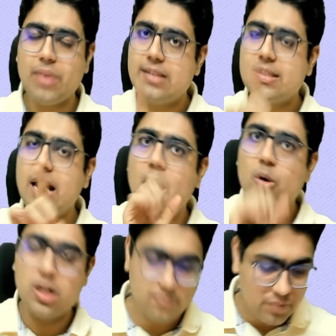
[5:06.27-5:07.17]
Sir, how
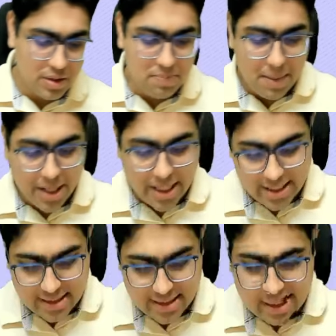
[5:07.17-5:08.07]
come? Baba,
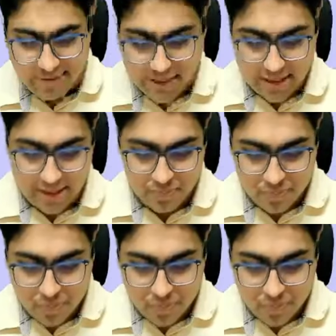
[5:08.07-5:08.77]
understand one thing.